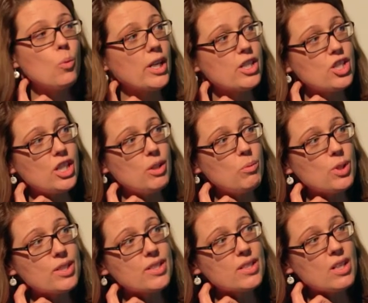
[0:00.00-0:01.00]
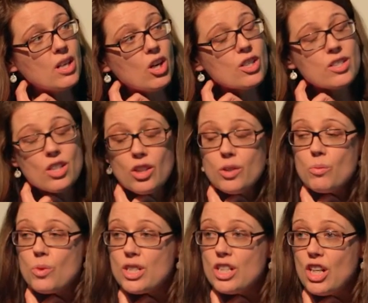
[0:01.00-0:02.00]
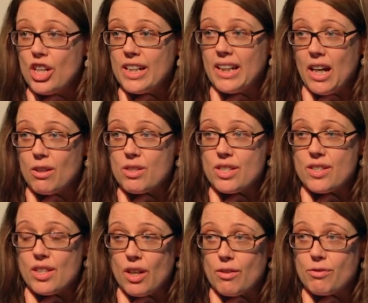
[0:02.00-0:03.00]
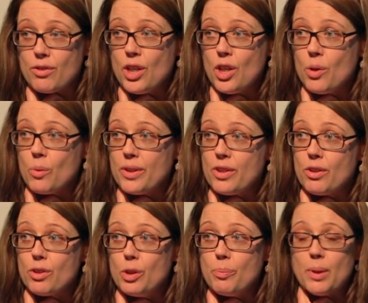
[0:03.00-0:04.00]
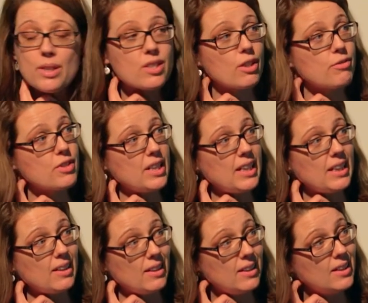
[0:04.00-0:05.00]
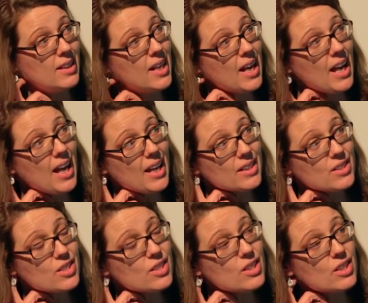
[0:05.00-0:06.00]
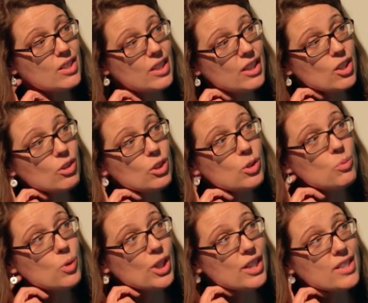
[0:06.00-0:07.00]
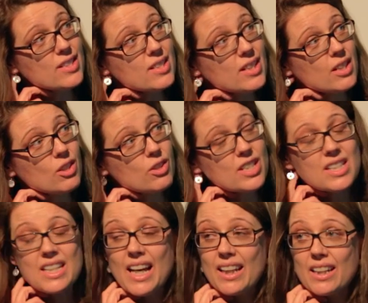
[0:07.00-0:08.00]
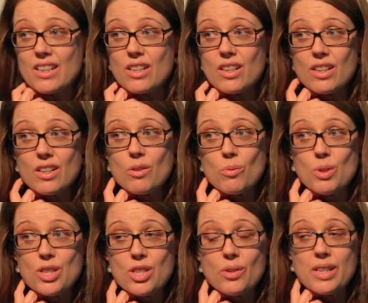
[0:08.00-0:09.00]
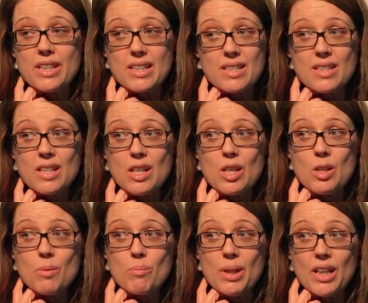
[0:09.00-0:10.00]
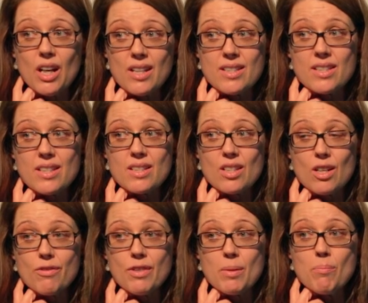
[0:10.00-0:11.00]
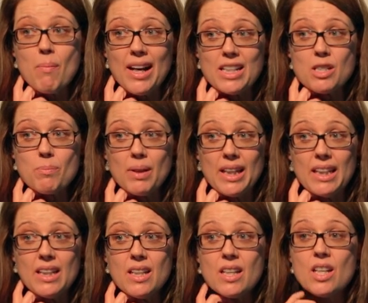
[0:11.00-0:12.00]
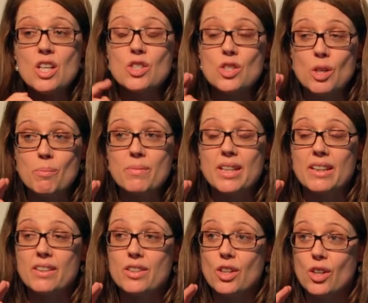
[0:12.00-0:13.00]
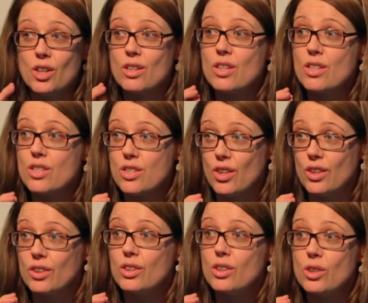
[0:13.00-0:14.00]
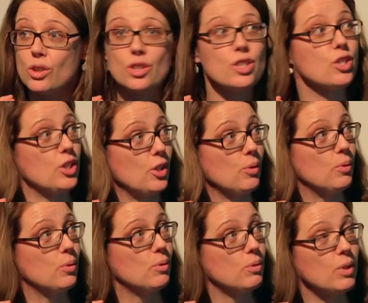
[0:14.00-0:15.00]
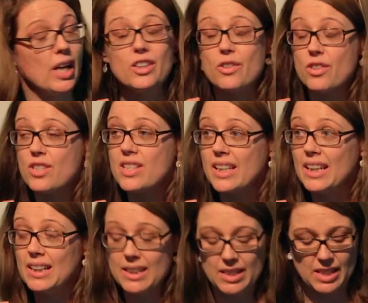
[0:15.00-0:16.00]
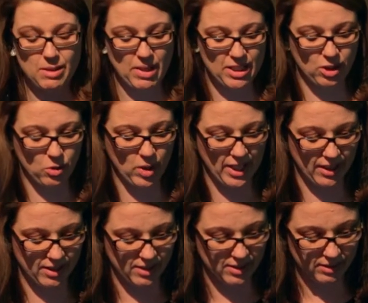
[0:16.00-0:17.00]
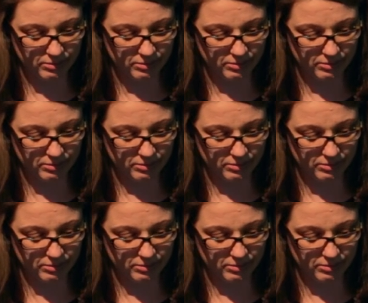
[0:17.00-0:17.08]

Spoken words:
where her son was learning how to surf with the group Surf to Heal. And in her own words, Christiana was doing this because surfing might be something that her son could do, another skill that he might acquire.